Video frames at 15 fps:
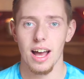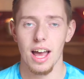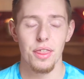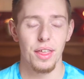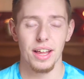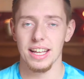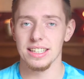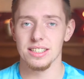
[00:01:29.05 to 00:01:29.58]
I
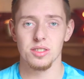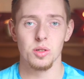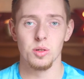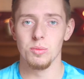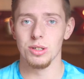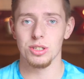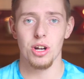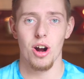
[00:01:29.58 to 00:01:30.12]
think it's so
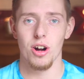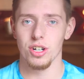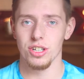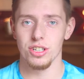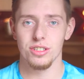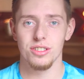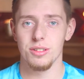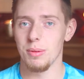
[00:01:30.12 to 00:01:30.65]
much
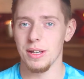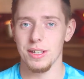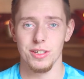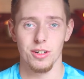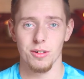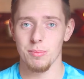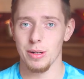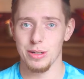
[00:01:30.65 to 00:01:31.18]
harder to be a
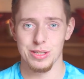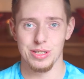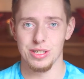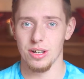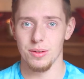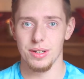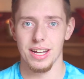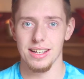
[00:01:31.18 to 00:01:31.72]
young person
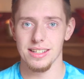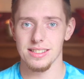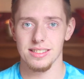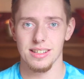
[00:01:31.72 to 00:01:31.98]
nowadays.